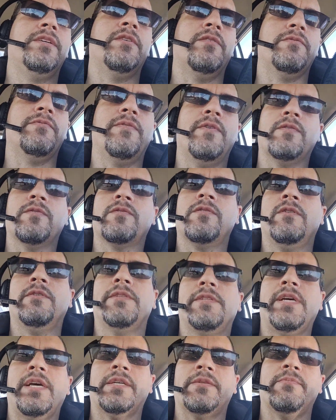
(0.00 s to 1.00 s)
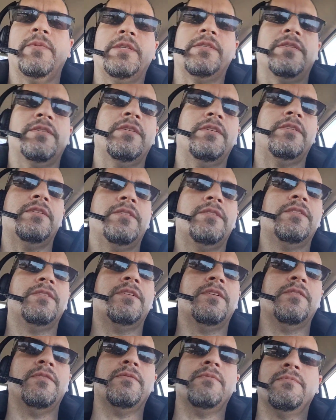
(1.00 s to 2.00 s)
phone call, text message,
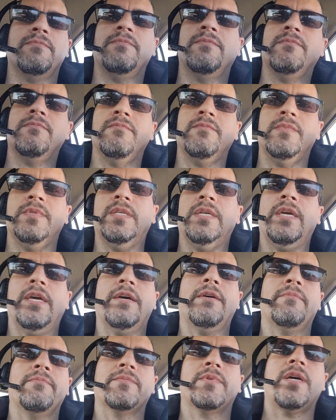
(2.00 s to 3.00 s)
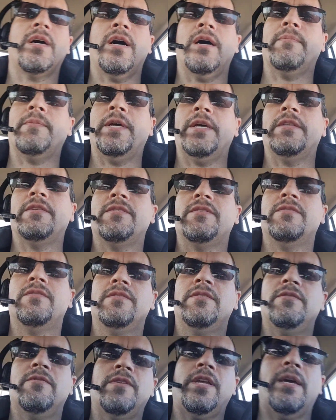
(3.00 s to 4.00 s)
DM, comments,
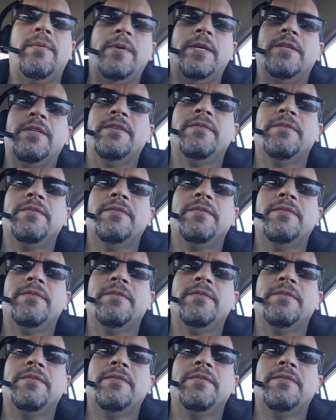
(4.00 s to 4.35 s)
you name it.